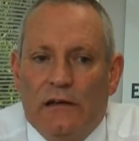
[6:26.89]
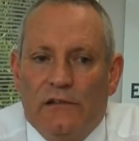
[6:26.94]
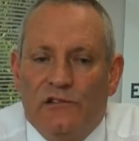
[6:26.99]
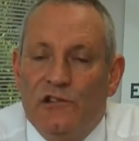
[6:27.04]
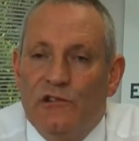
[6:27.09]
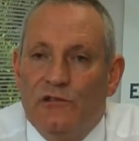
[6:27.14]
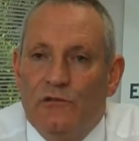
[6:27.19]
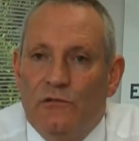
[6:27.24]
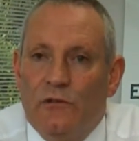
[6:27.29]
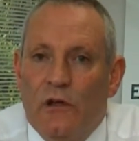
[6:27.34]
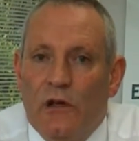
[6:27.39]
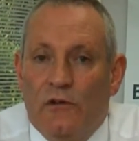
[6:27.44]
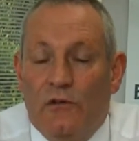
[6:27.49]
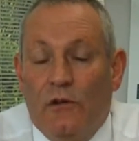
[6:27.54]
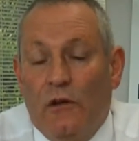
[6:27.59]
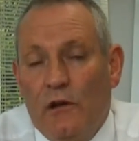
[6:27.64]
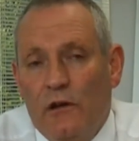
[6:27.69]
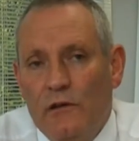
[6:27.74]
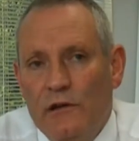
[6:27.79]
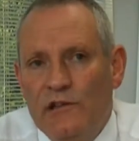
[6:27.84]
to
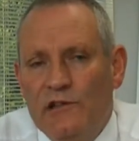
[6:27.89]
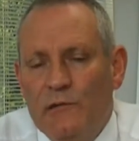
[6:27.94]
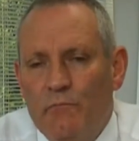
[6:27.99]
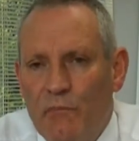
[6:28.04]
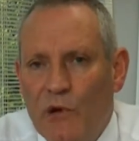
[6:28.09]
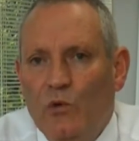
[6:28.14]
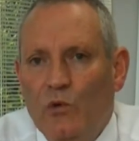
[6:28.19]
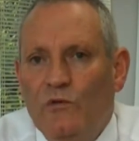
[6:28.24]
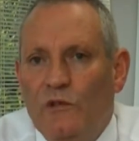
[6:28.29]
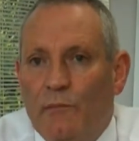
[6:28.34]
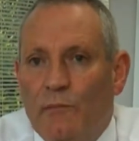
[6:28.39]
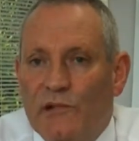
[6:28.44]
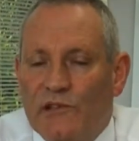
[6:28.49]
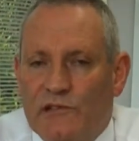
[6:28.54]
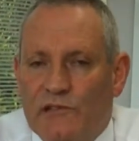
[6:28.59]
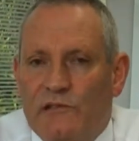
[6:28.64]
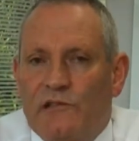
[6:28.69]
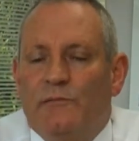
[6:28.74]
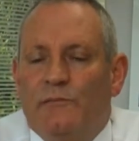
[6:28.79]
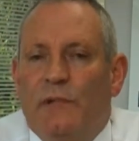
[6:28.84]
not only to build the
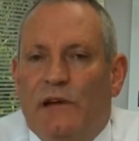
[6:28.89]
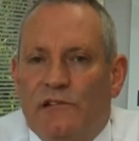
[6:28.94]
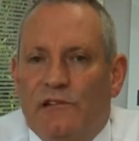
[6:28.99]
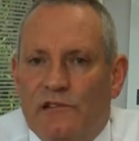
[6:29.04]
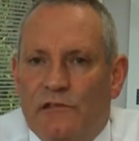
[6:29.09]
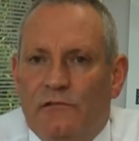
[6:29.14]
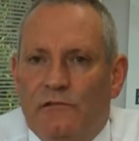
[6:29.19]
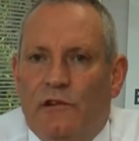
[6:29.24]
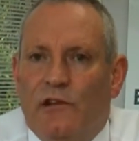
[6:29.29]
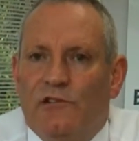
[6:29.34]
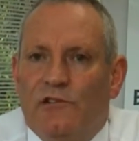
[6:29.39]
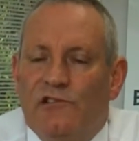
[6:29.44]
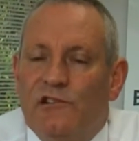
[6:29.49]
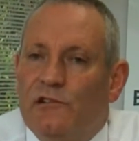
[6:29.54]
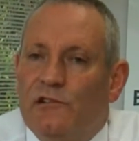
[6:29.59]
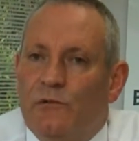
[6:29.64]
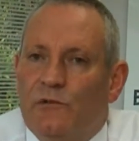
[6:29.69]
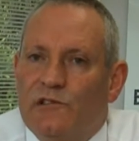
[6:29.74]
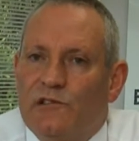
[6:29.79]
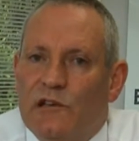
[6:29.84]
business but to
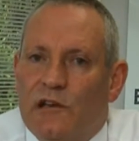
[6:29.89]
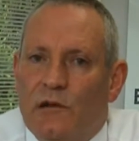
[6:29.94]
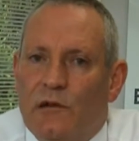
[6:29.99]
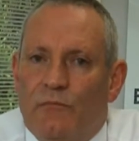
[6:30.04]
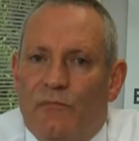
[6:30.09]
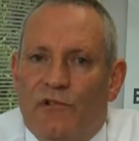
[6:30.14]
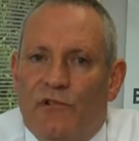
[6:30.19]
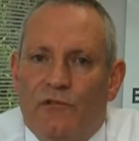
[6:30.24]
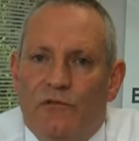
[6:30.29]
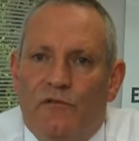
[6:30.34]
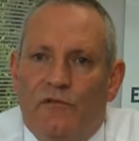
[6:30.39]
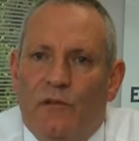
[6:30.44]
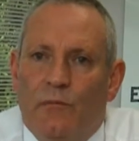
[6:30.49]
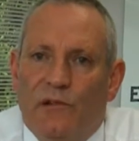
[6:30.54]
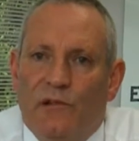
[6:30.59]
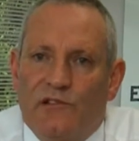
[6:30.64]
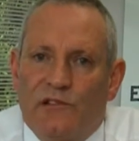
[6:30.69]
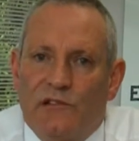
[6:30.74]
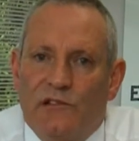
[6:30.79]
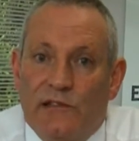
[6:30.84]
continuously improve the
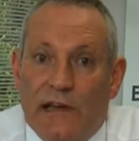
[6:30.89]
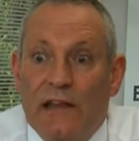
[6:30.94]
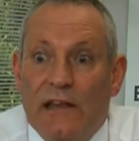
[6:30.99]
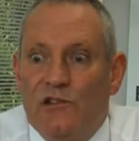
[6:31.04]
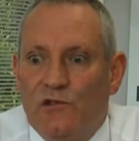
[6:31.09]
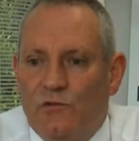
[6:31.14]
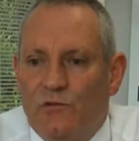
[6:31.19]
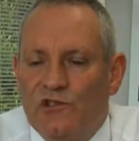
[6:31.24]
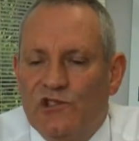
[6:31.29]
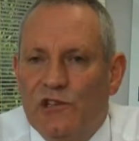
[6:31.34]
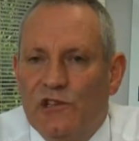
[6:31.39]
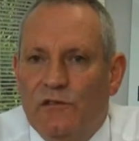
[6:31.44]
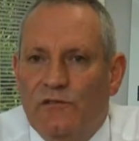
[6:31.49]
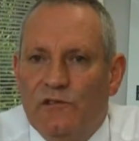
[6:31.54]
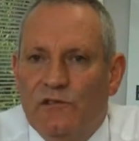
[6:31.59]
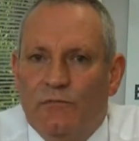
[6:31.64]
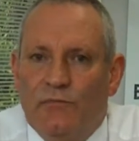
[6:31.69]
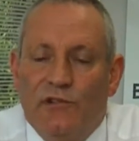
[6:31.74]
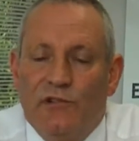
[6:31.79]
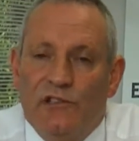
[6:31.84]
business and to achieve
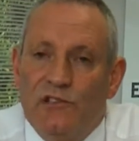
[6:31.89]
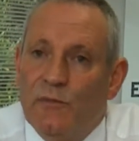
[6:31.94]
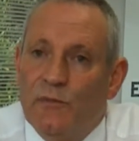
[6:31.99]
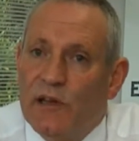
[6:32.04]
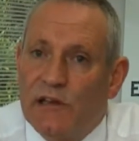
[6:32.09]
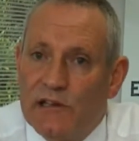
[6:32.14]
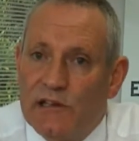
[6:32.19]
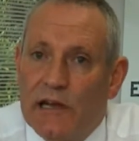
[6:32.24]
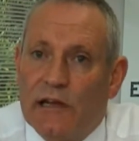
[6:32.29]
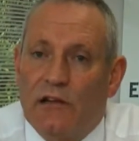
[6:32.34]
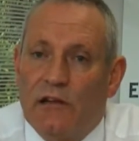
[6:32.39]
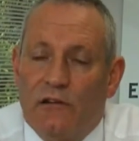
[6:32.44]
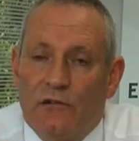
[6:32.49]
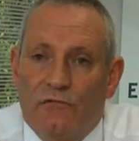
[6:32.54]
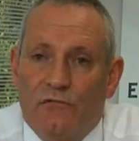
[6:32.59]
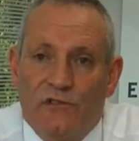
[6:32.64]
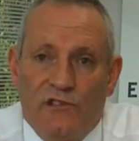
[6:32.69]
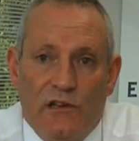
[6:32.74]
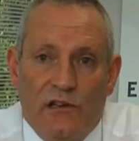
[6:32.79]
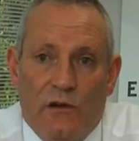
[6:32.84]
some pretty spectacular
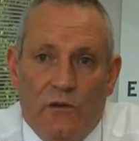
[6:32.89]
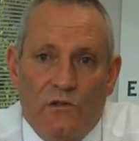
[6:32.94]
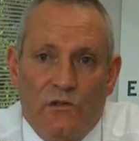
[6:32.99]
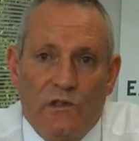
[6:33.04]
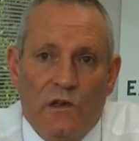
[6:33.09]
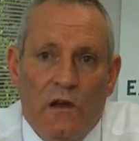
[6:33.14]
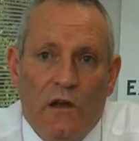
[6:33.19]
results.